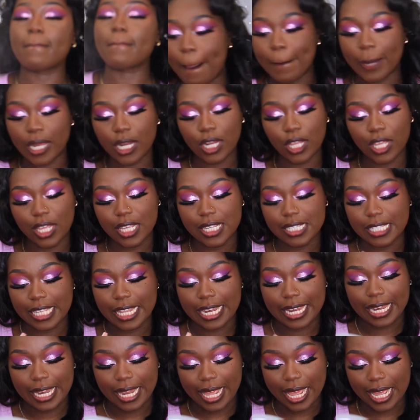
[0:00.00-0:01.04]
I'm gonna use
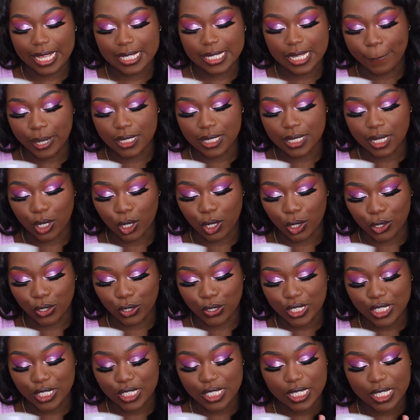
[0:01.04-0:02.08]
the NYX Butter
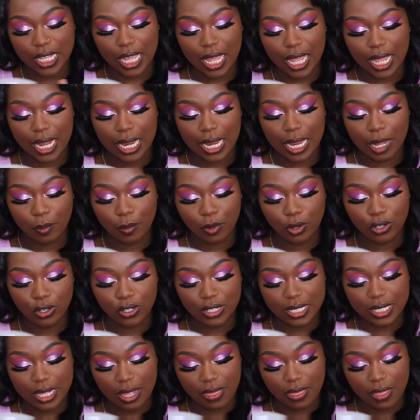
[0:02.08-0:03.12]
Gloss Lip
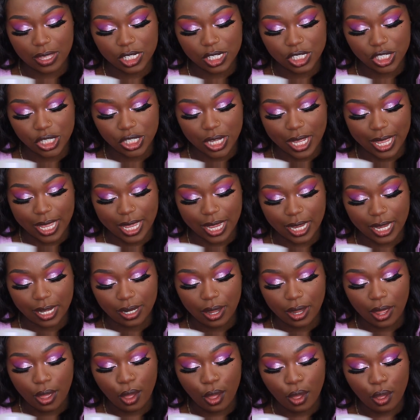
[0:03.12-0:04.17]
Gloss in the
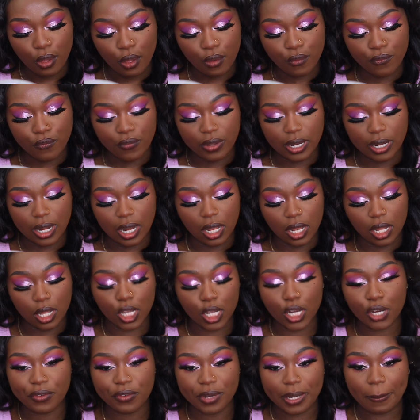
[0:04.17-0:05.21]
shade
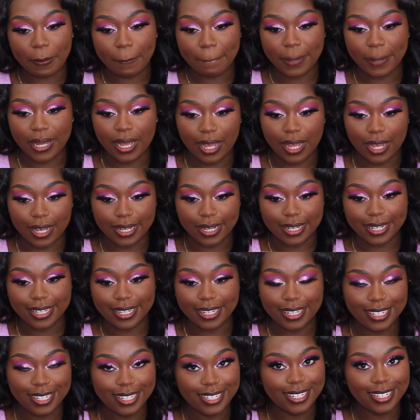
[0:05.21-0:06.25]
Vanilla Cream
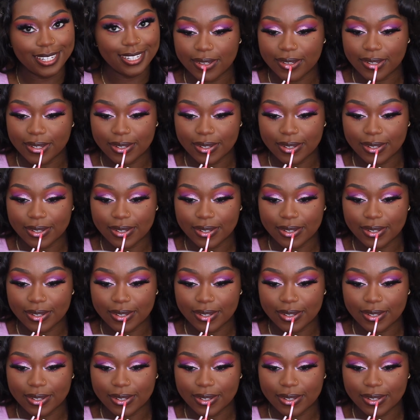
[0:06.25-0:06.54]
Pie.